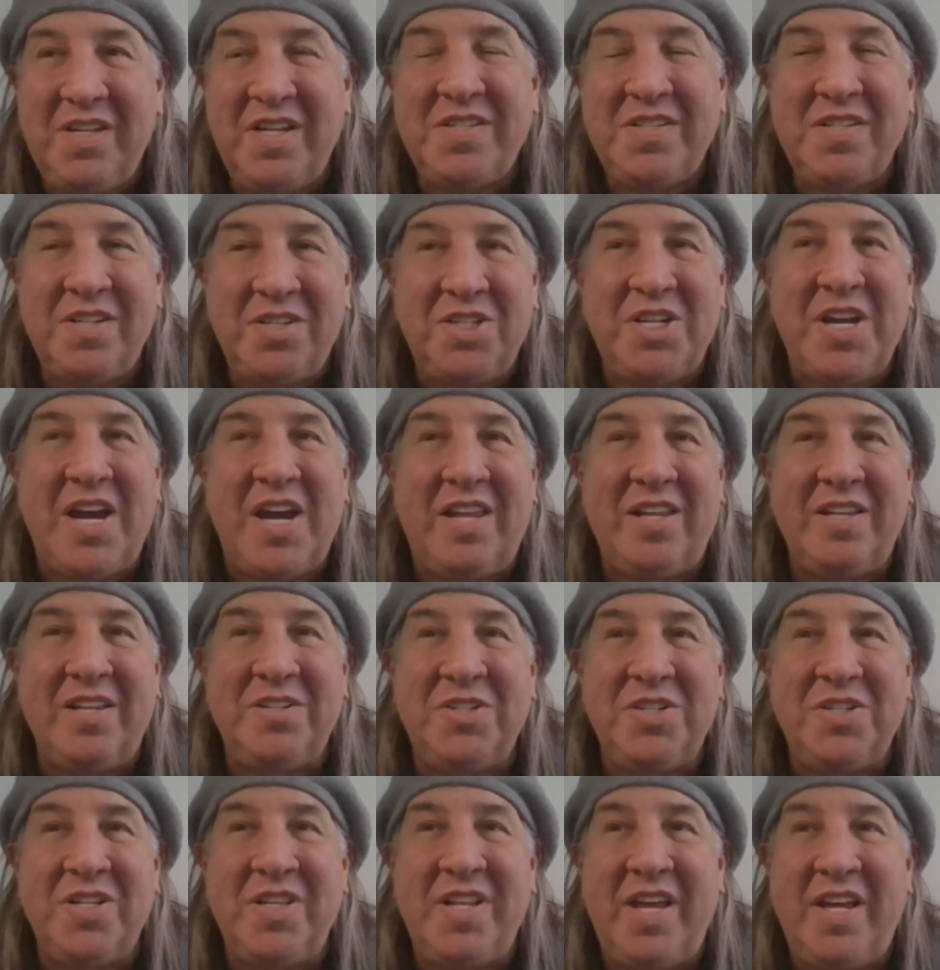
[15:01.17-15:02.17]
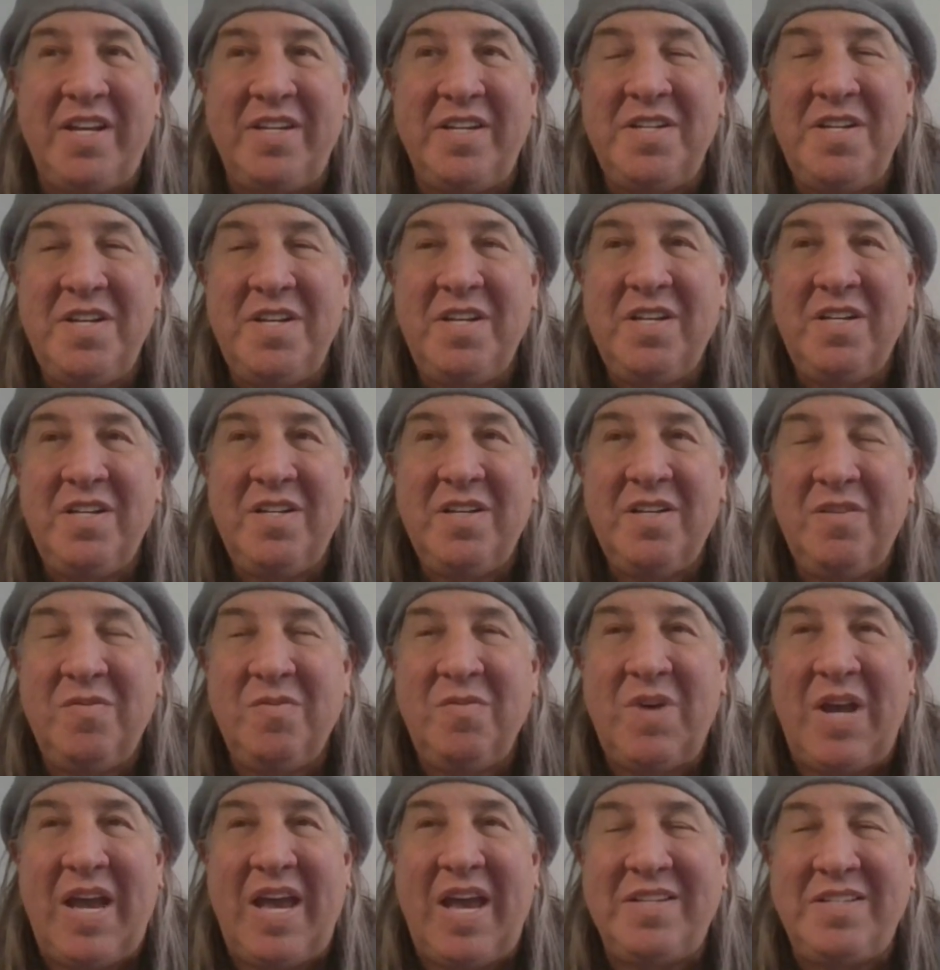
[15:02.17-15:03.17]
it's a challenge and then
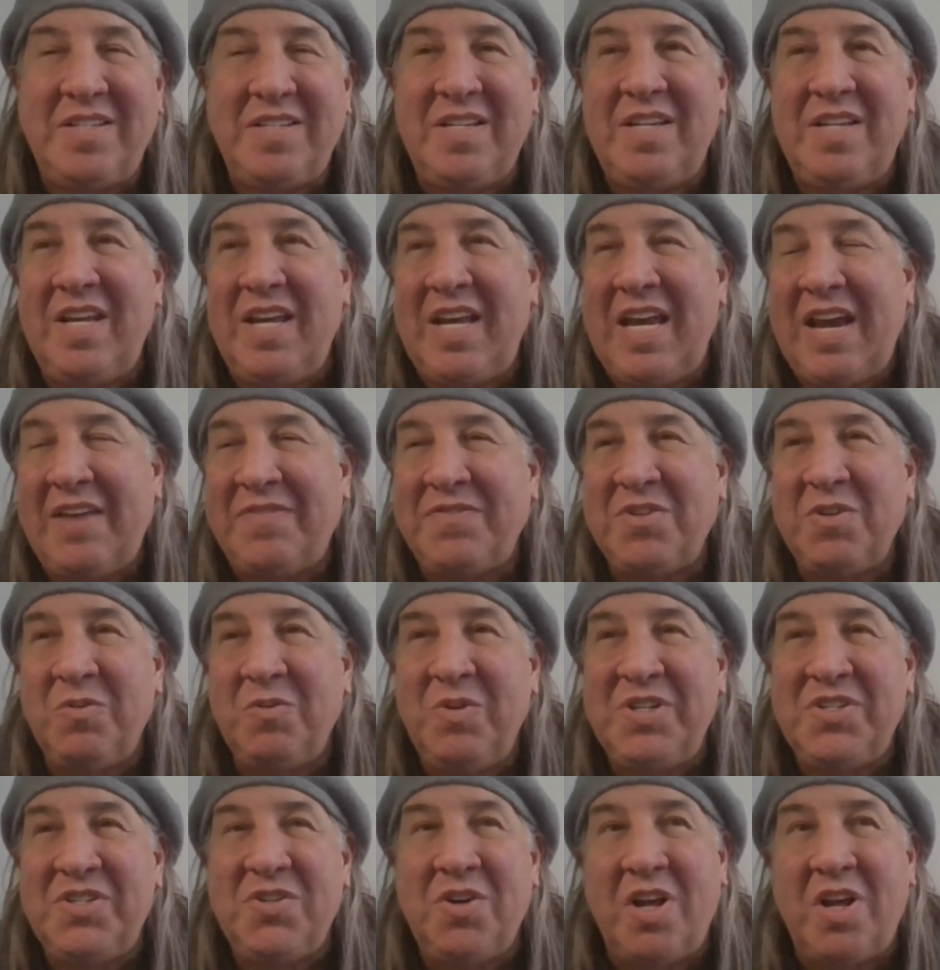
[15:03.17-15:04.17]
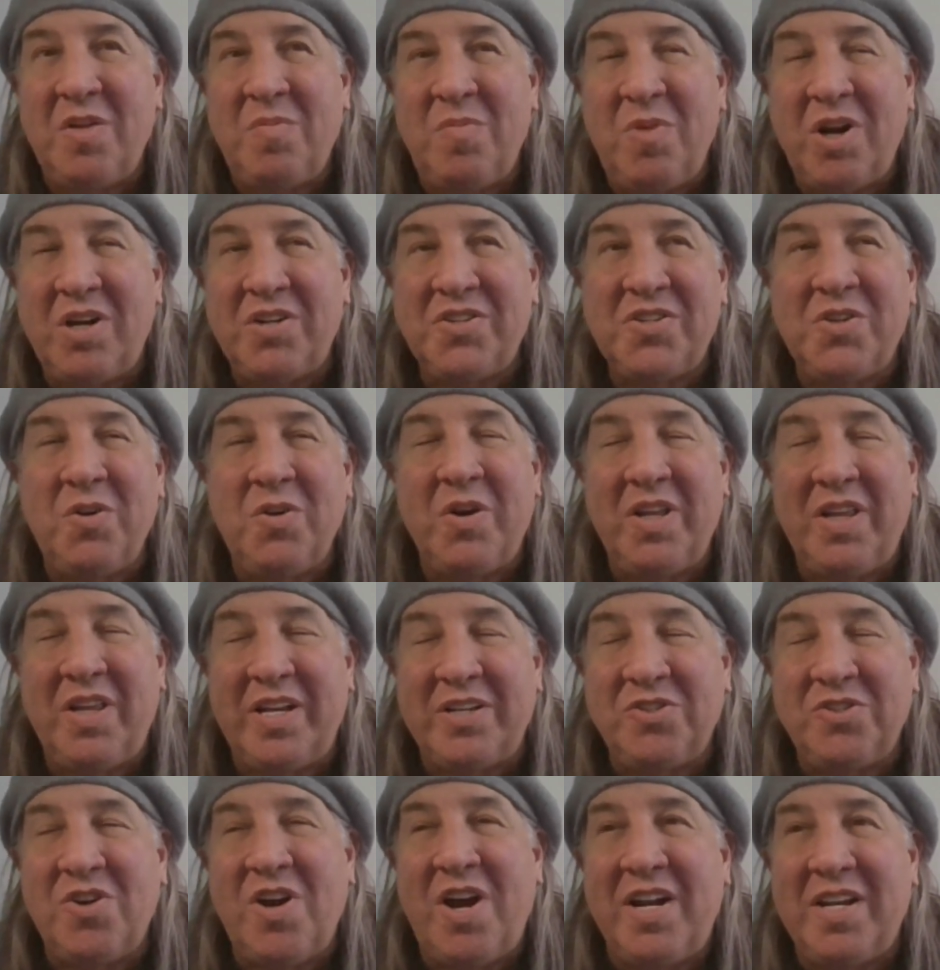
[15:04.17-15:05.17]
at after we saw the markets going
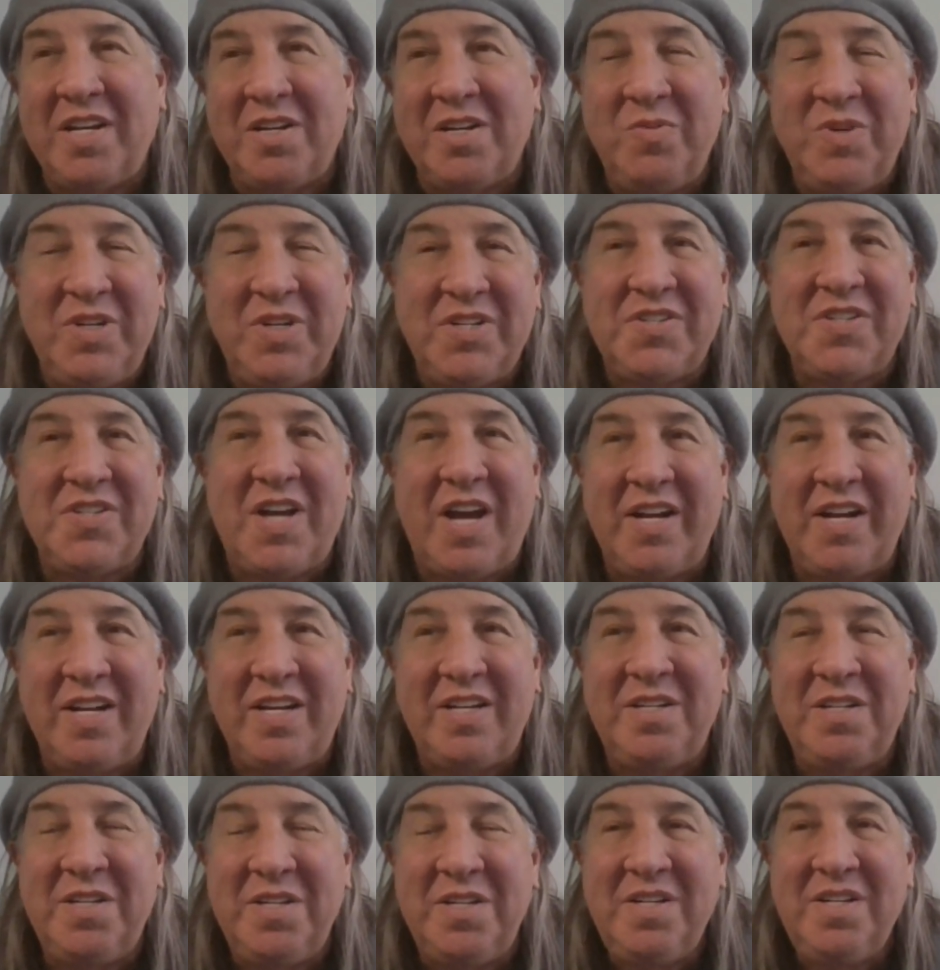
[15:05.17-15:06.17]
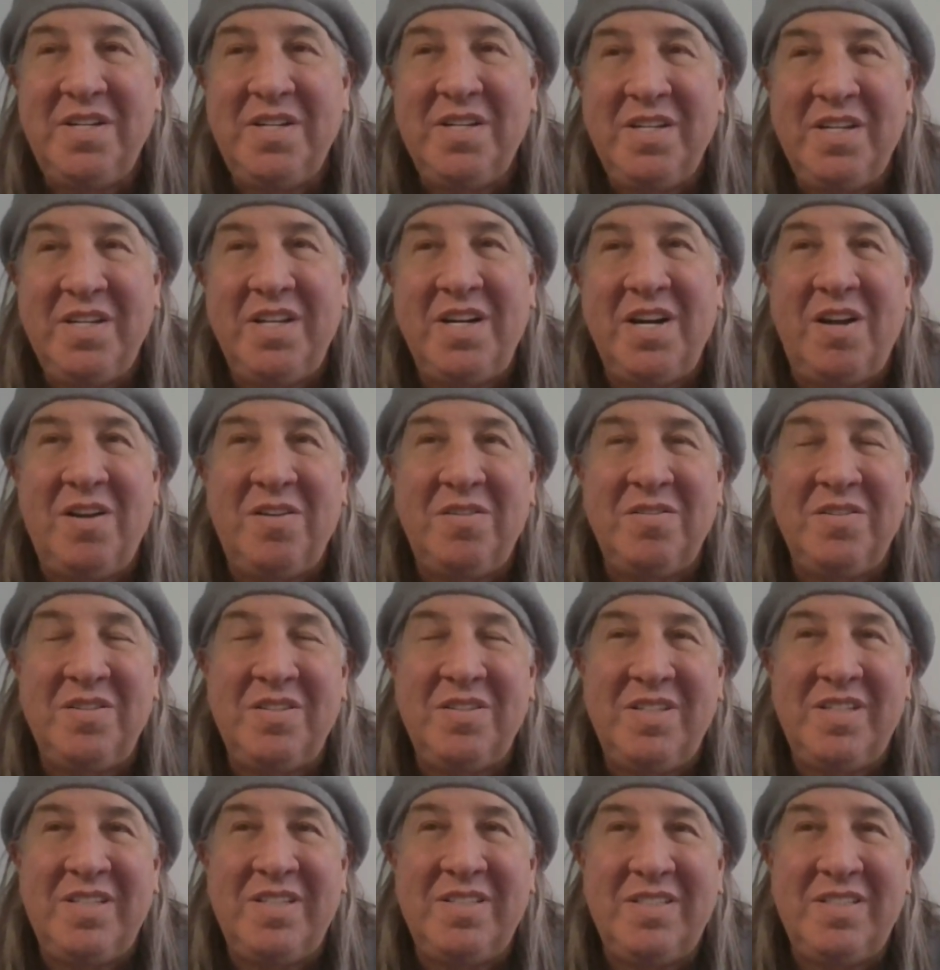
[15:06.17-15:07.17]
electronic, we decided, you know,
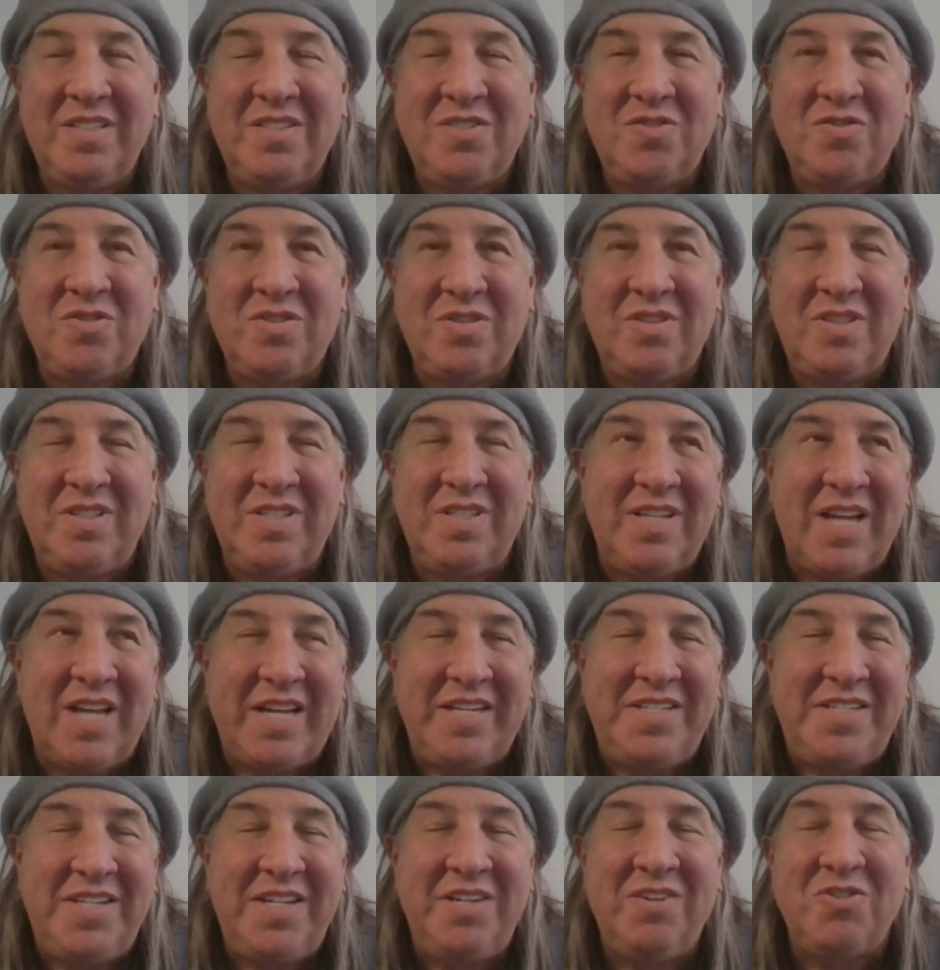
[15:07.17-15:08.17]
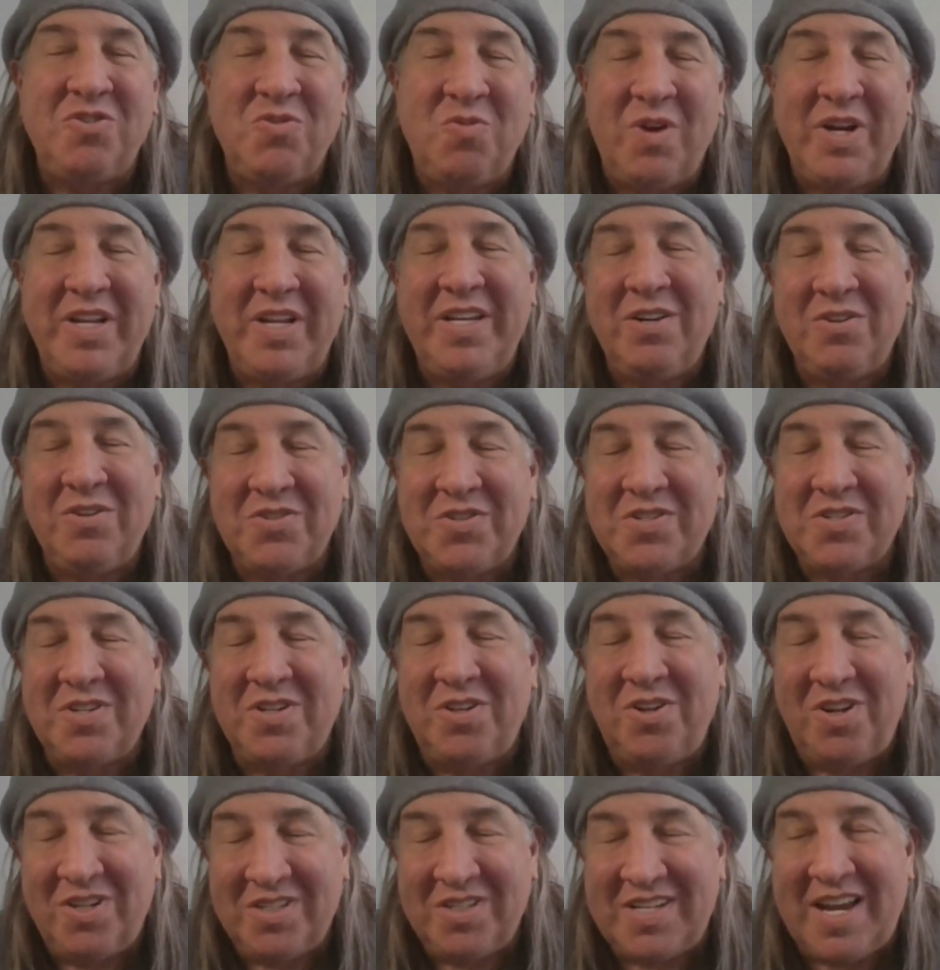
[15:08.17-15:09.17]
19 or 20 years is a
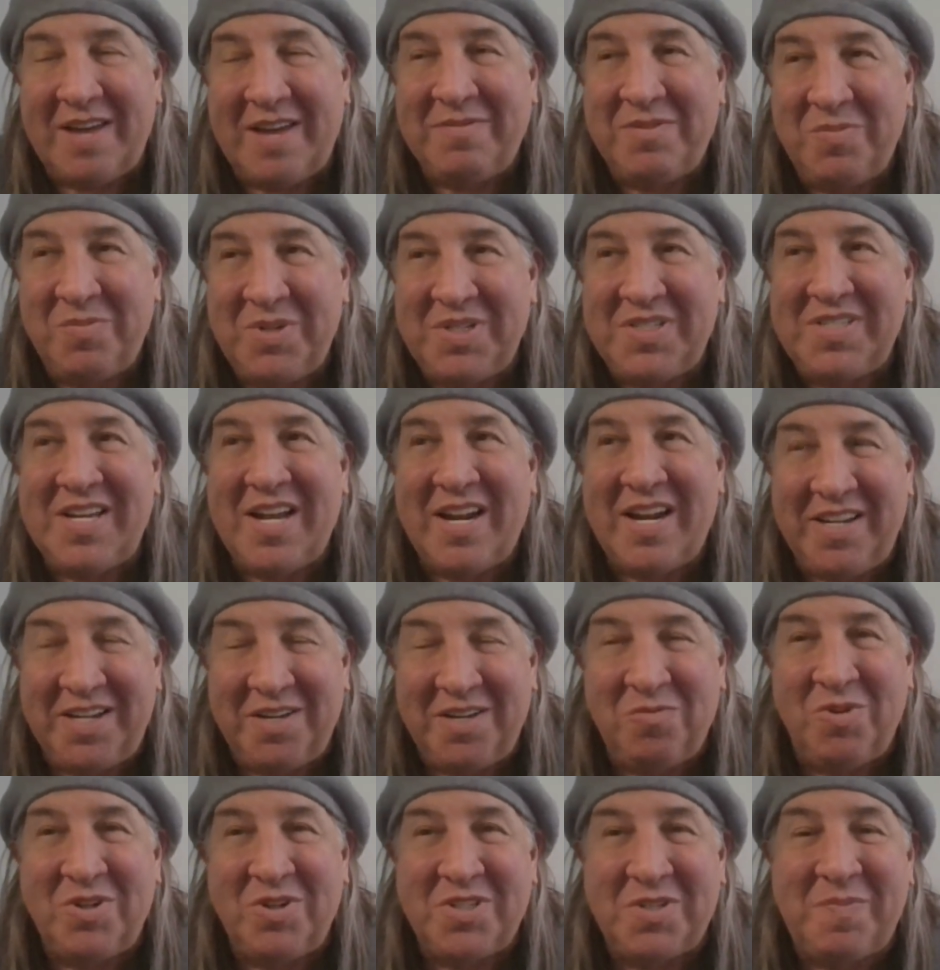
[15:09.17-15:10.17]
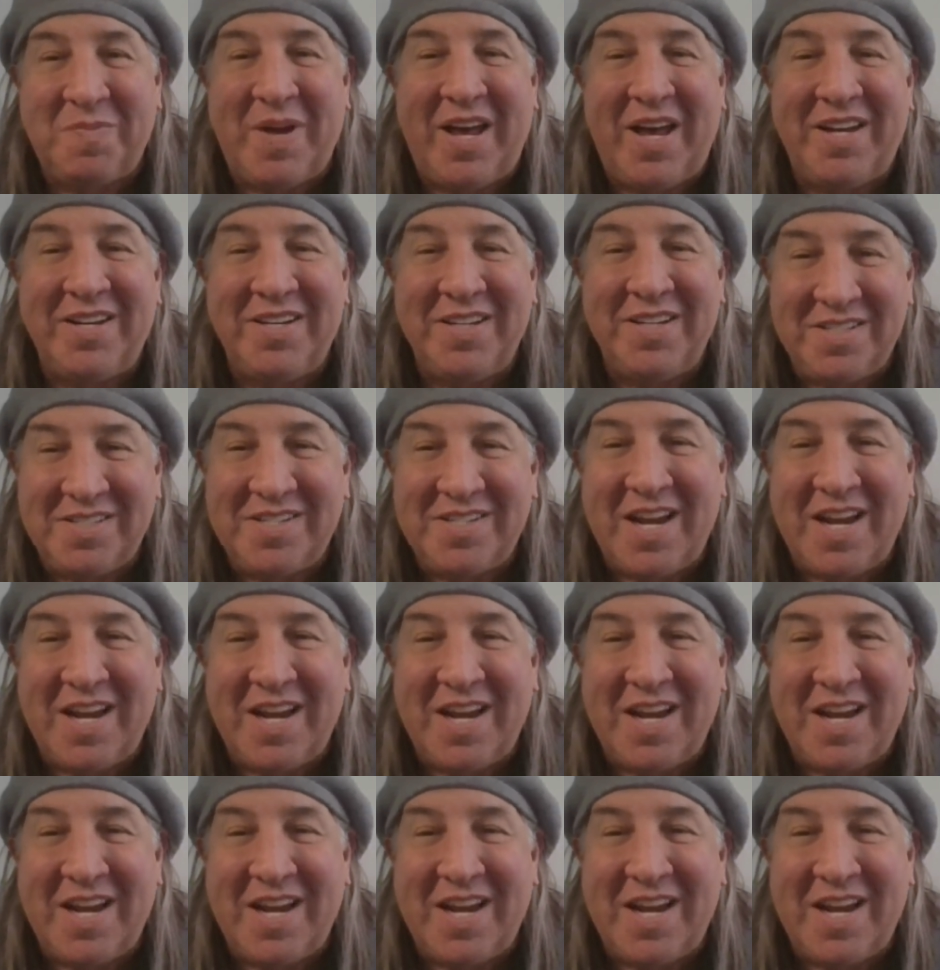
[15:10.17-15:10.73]
long time to be standing in one spot. It's